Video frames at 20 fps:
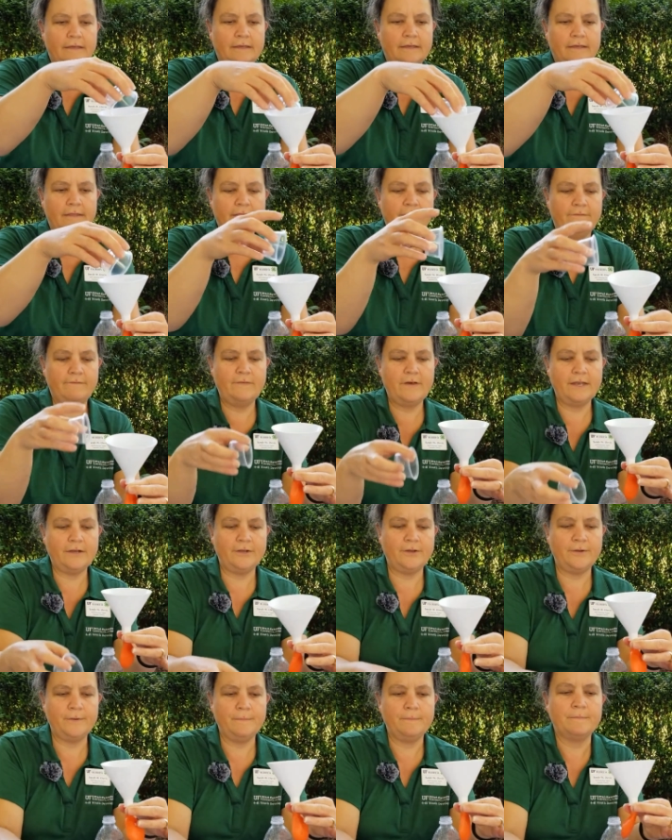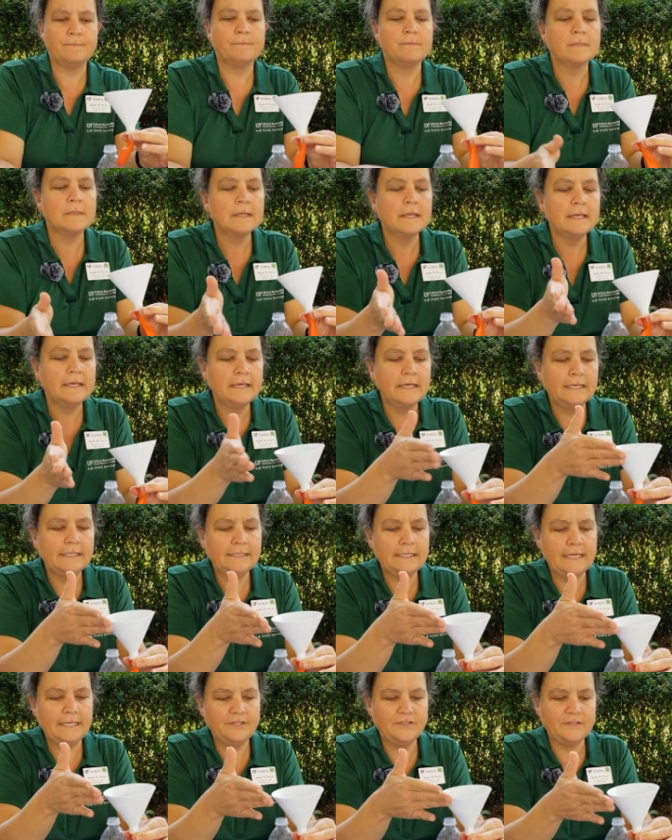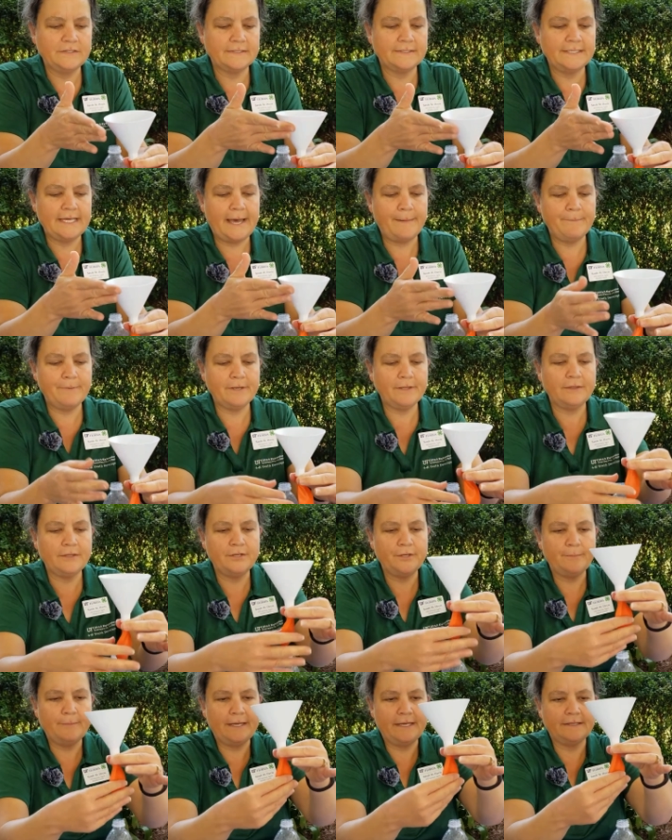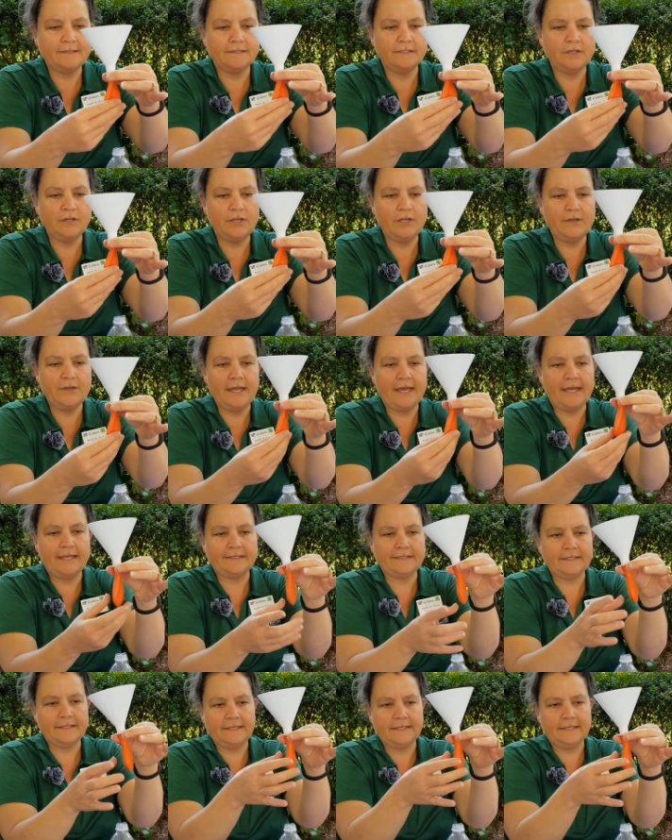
the funnel and then just tap it a little bit so you get